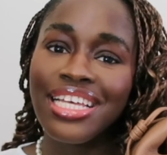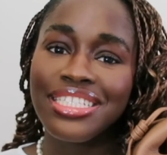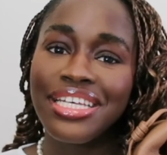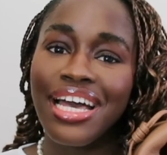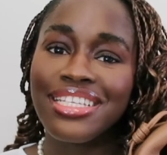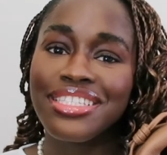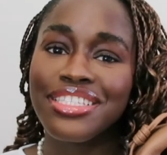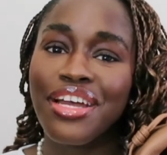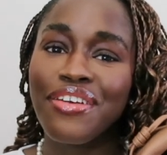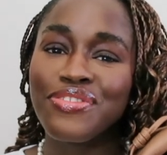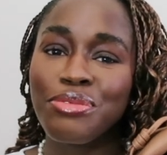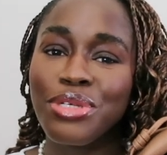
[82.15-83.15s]
she has
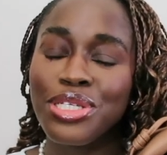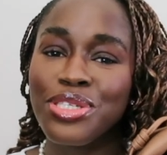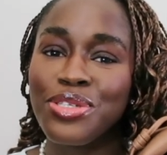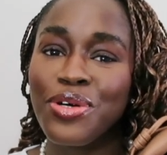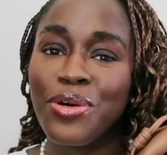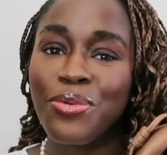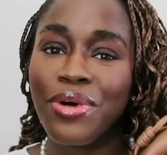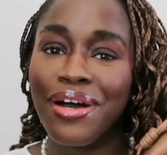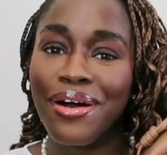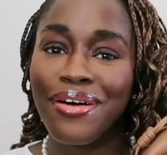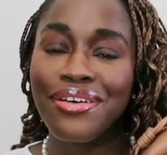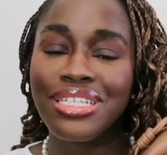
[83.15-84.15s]
served me so
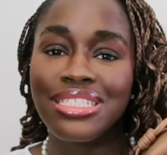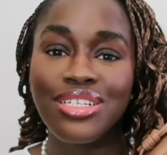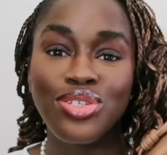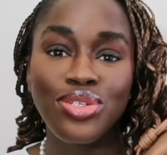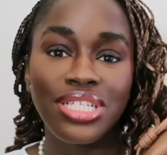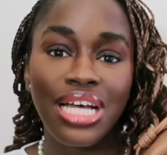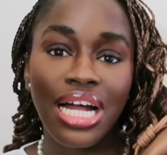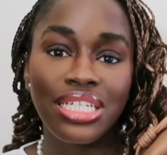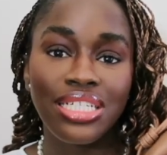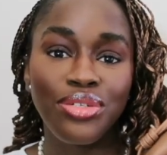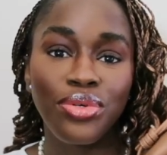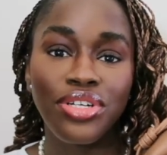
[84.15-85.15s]
well. This was
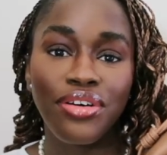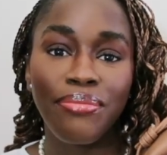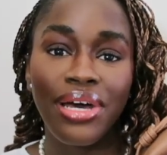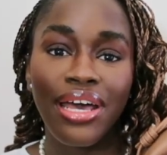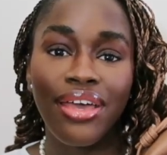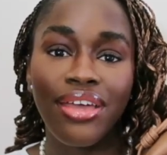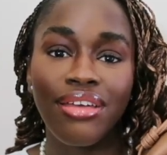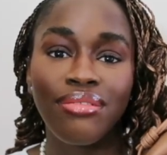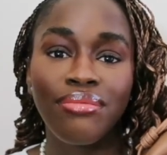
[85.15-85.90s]
actually one of my